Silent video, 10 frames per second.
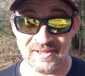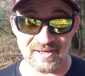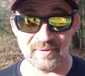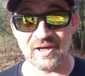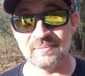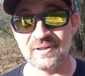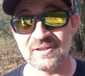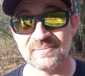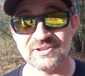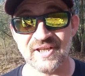Am I going to be a
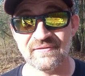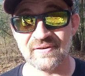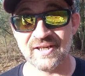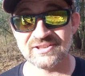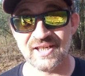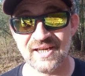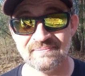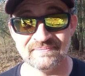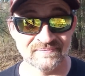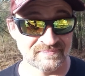little bit safer next
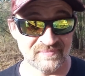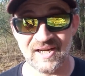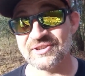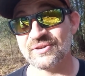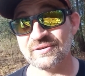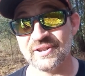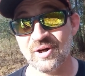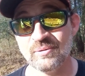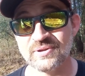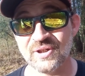time? I certainly
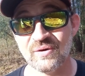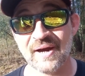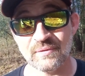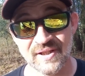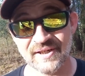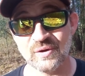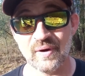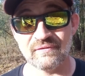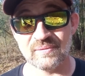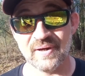hope so. I would like to
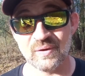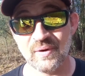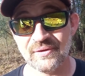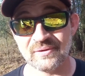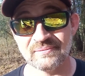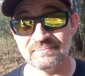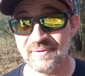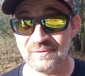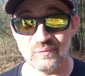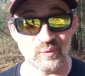wait for better weather,
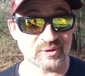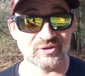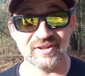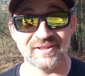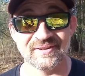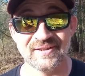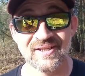but we'll see.